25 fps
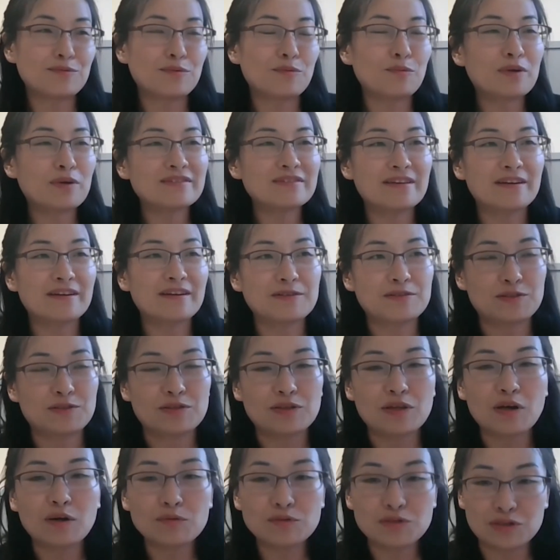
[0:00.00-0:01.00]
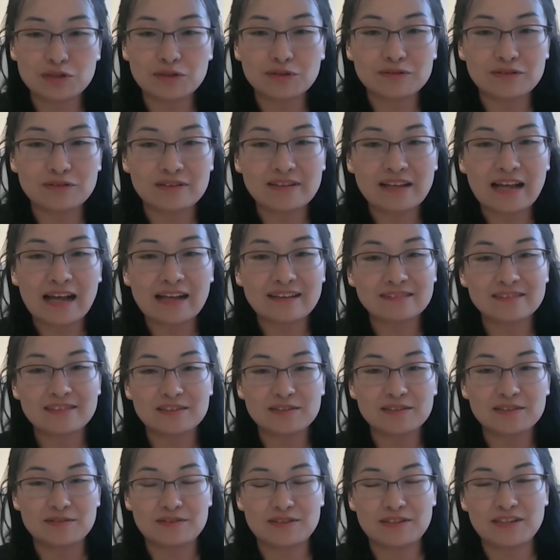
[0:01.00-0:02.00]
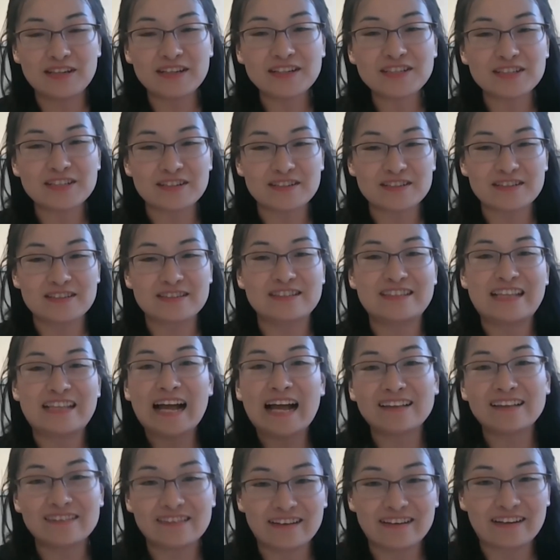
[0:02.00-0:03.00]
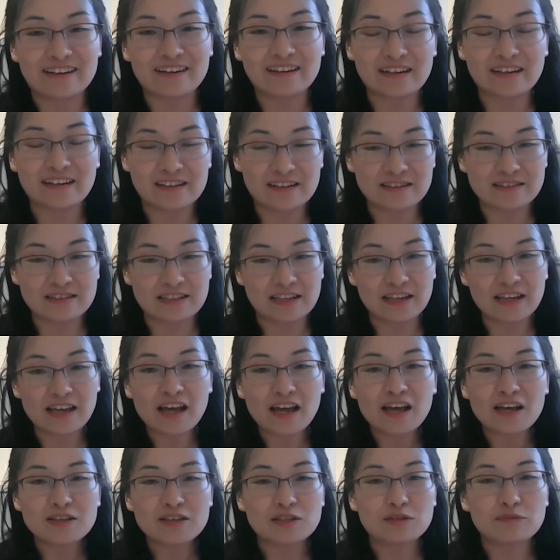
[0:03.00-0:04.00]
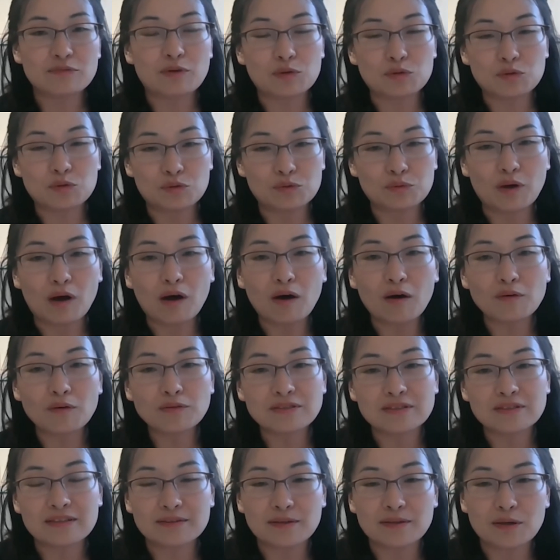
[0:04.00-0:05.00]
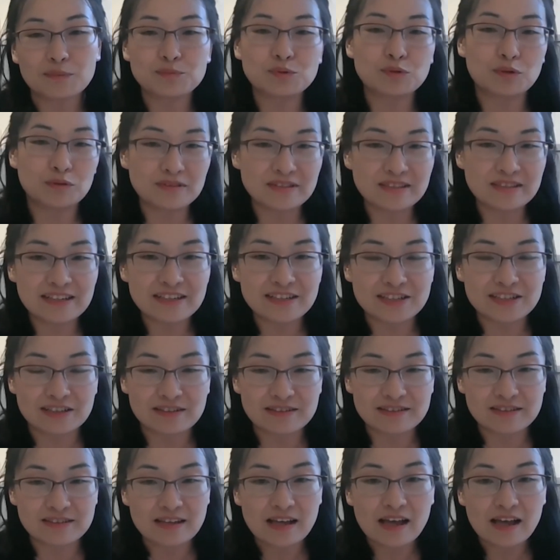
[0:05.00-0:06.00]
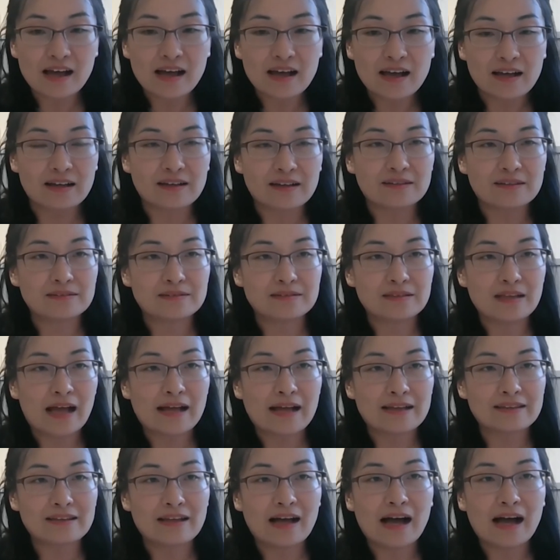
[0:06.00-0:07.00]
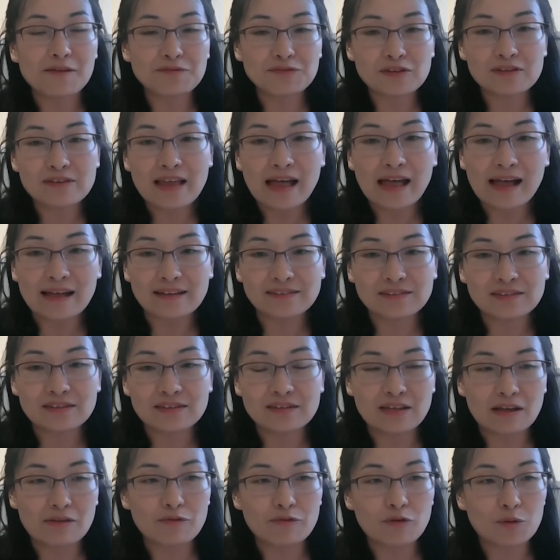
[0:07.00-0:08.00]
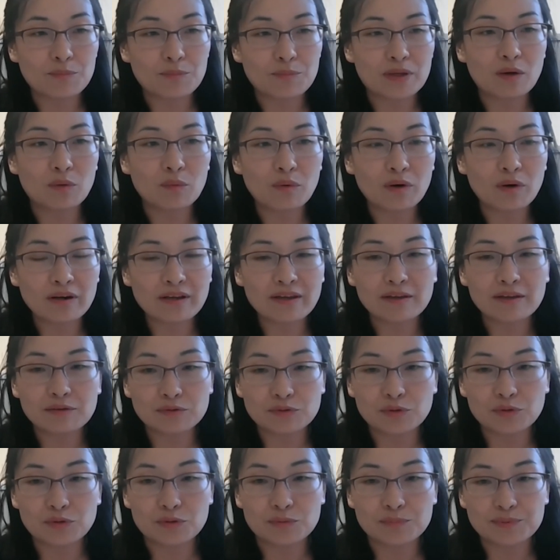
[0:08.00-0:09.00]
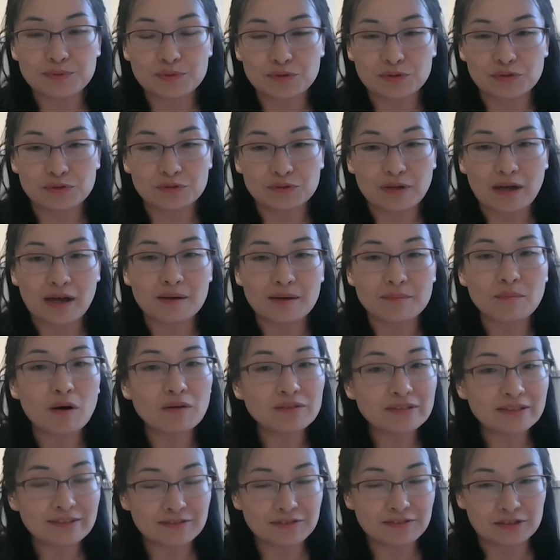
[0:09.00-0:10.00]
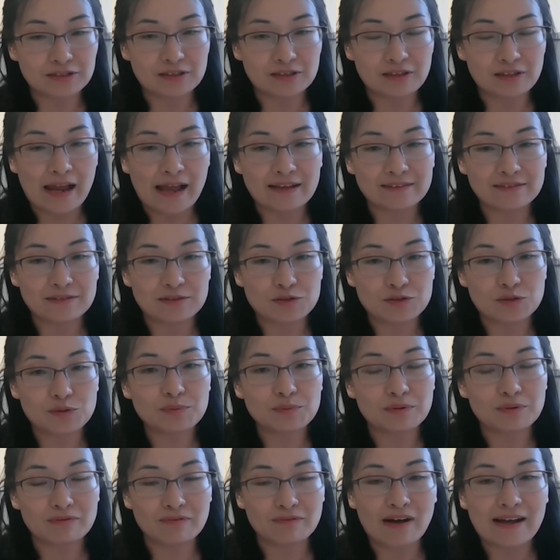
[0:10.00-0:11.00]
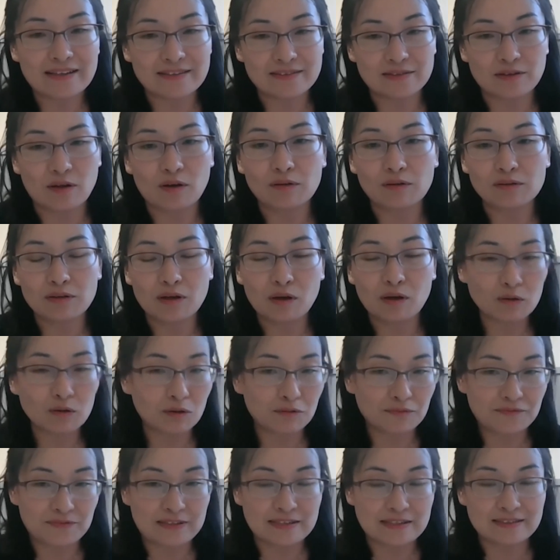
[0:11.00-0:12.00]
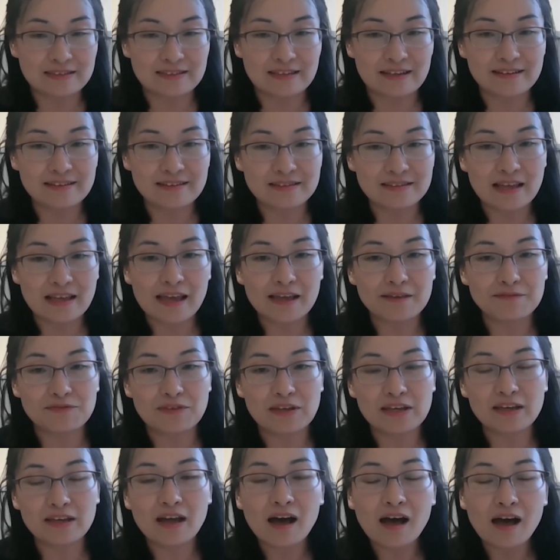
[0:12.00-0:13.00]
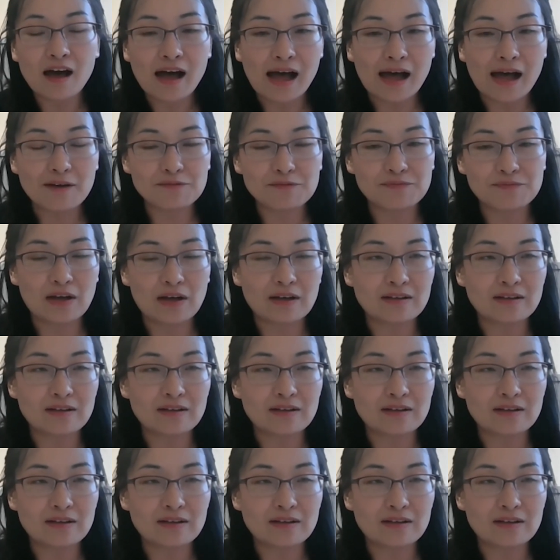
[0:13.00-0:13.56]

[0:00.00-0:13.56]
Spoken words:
when there's no children and the teachers stand there and they will do all the procedures, and after that there will be a working group to monitor and supervise all of this. If they have